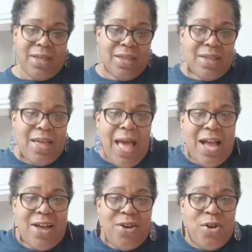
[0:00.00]
I
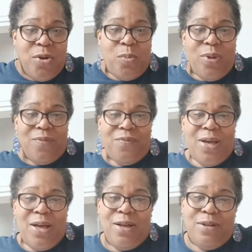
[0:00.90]
cook with
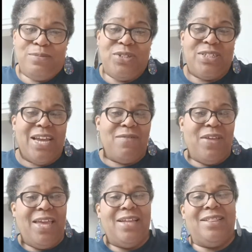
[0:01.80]
Chef
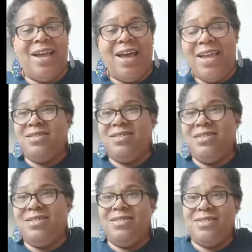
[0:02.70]
Hit Dice.
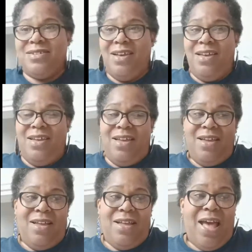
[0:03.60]

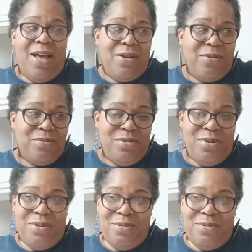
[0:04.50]
I don't know.